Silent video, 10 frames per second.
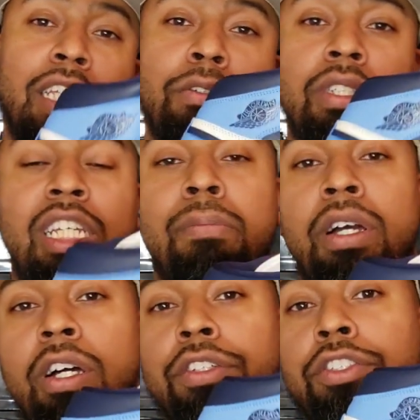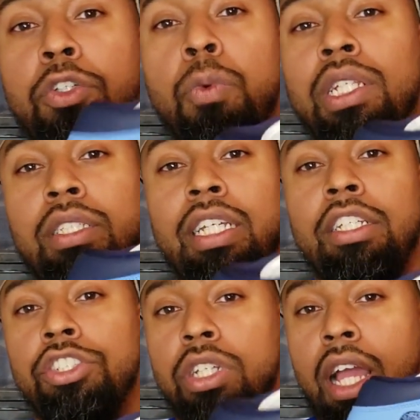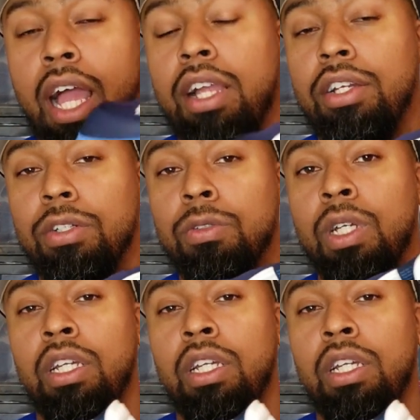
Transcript: You see my other UNC to Chicago